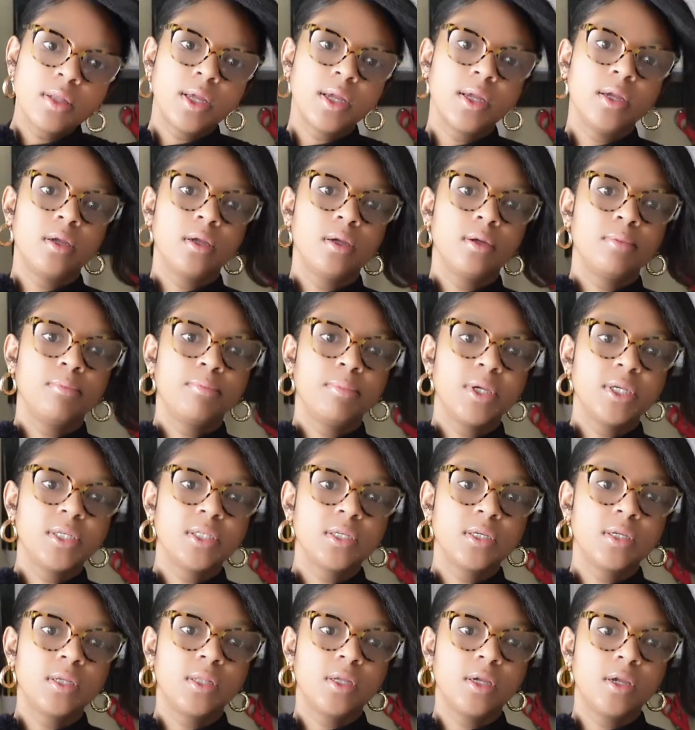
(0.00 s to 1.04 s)
Like
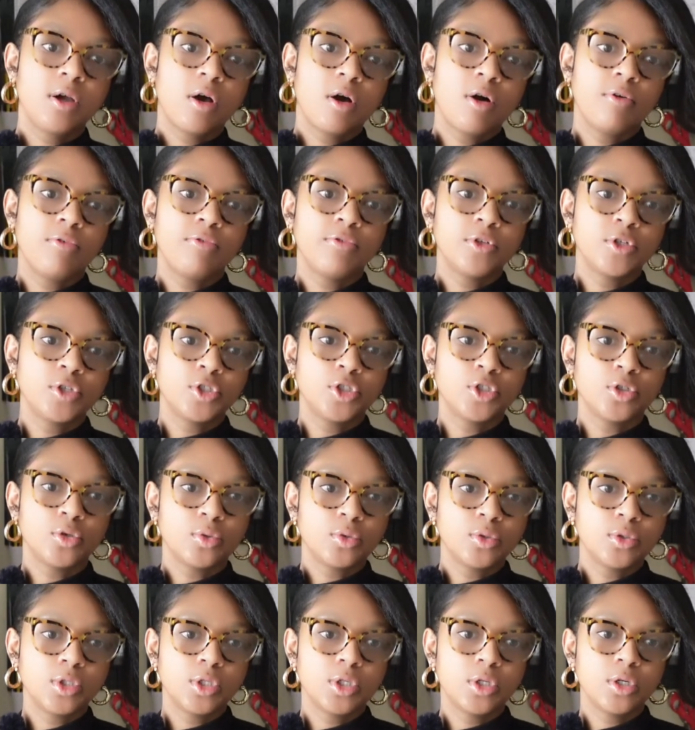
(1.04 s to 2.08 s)
basically off the
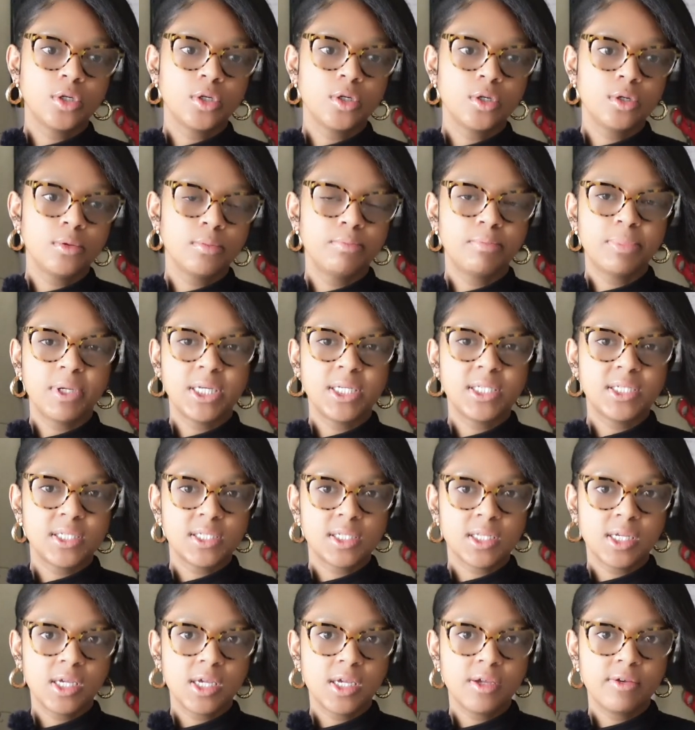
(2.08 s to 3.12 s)
shoulder, big
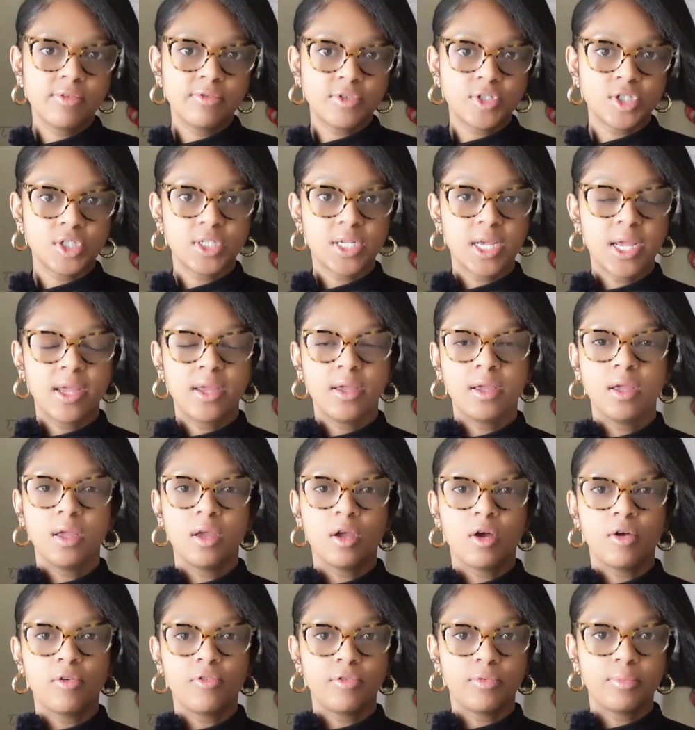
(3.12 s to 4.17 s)
sleeve, just hanging
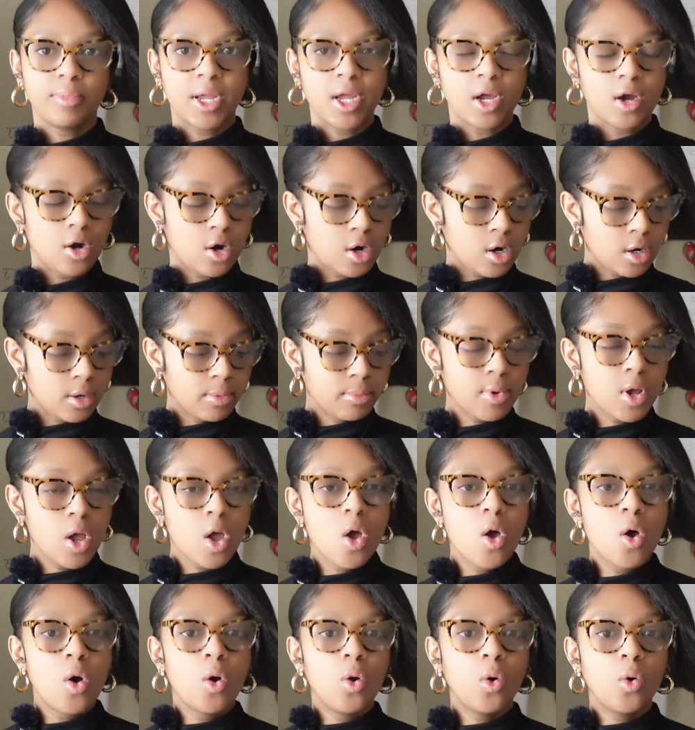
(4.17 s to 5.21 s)
off of my arm.
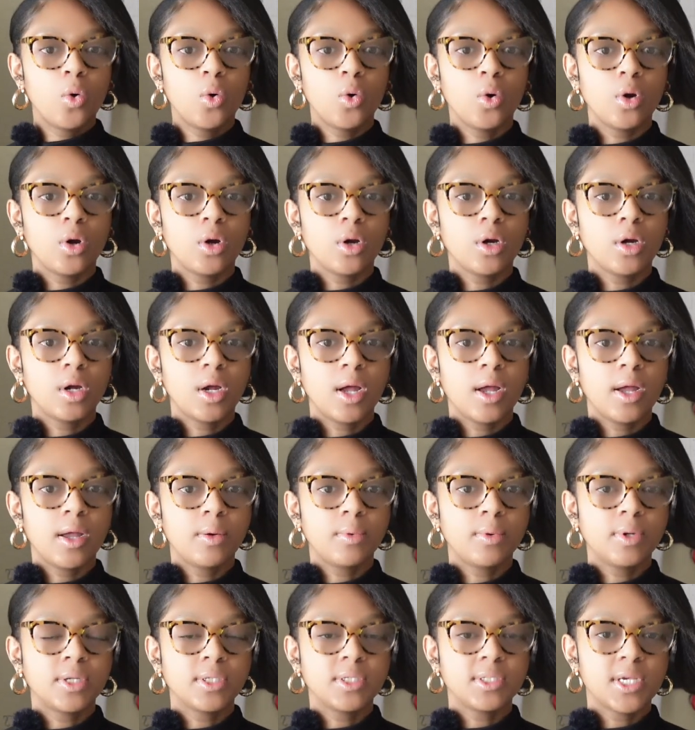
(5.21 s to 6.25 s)
Or I
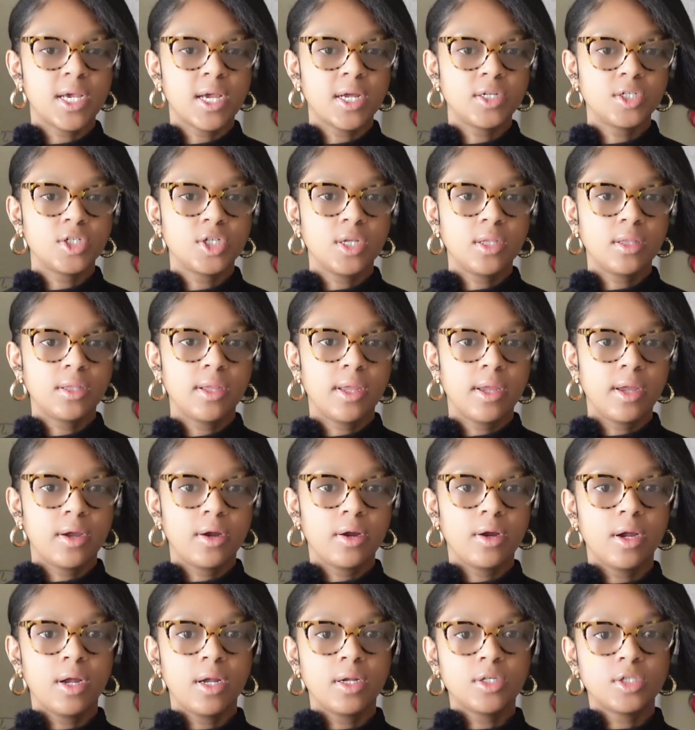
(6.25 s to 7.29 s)
would attach it
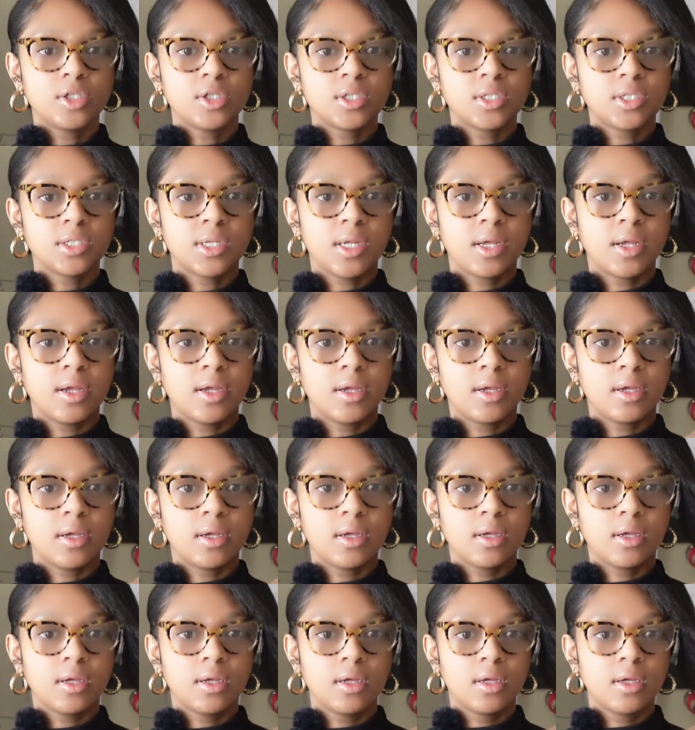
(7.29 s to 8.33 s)
there and just like
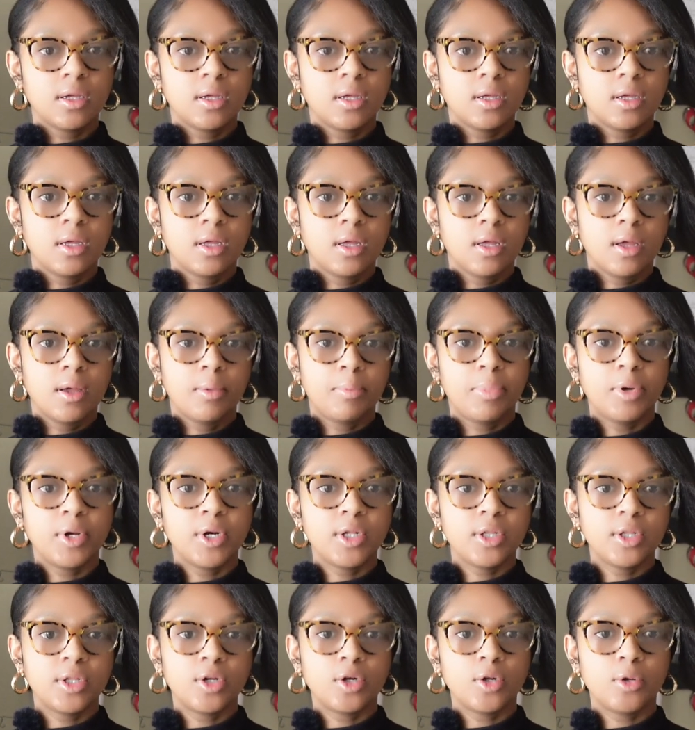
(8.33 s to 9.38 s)
put
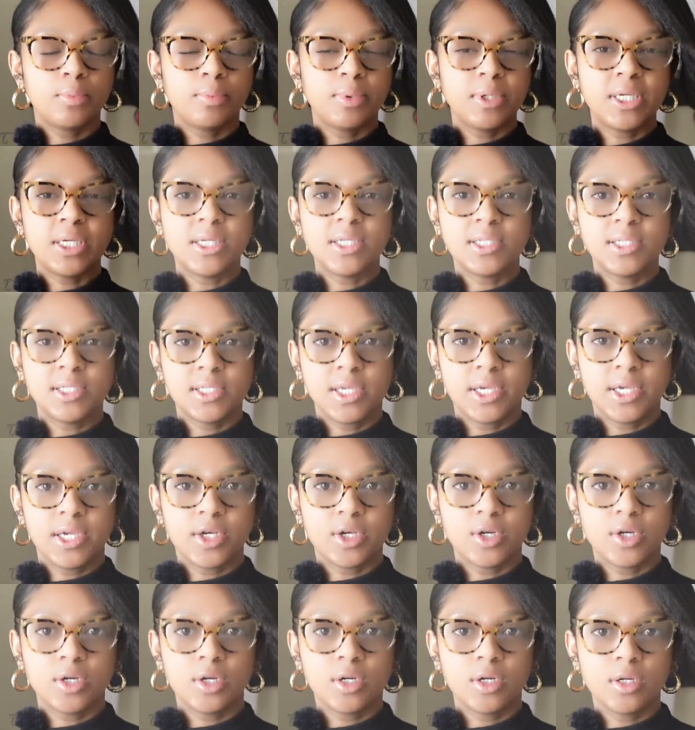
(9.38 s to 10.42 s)
a little piece
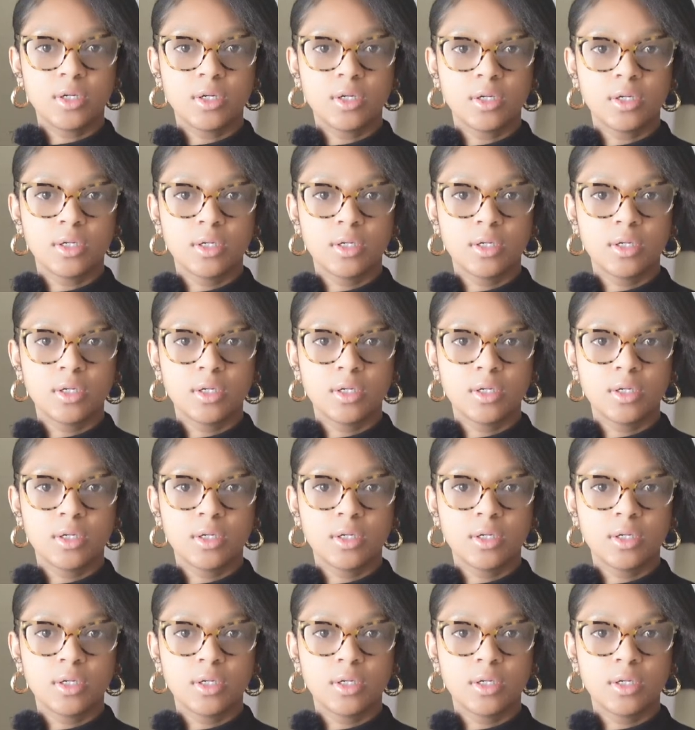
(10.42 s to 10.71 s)
here.